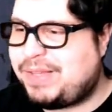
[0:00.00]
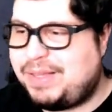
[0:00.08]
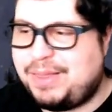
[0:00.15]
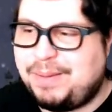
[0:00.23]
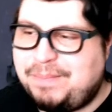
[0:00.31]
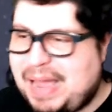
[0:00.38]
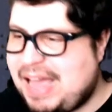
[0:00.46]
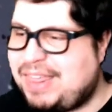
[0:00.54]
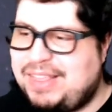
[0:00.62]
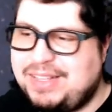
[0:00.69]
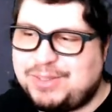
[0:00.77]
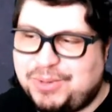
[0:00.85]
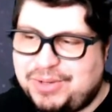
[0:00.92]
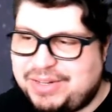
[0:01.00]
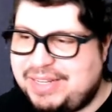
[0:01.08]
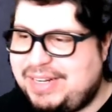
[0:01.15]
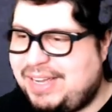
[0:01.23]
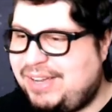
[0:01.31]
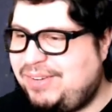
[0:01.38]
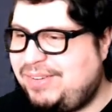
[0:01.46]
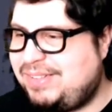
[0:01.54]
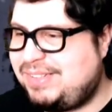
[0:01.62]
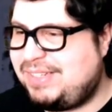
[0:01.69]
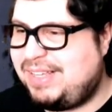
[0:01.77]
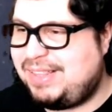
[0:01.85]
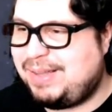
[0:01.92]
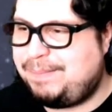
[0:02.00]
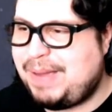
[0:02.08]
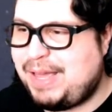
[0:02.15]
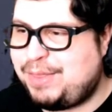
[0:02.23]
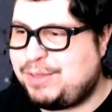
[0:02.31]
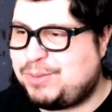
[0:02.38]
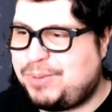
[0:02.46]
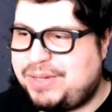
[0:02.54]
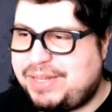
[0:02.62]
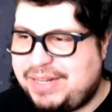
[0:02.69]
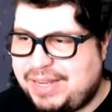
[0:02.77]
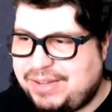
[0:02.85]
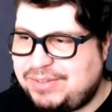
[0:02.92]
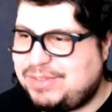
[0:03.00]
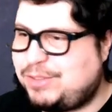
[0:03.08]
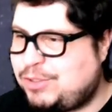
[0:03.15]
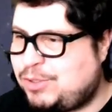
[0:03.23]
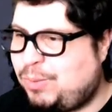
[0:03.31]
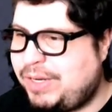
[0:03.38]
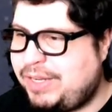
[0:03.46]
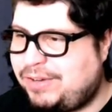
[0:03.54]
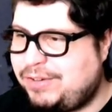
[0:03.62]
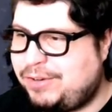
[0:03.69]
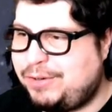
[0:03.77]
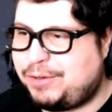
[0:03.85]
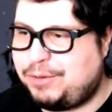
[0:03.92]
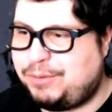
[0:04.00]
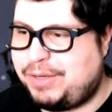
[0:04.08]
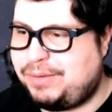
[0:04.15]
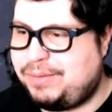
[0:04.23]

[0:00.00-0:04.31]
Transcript: The math is working out. The math is working out. 20 on Articuno.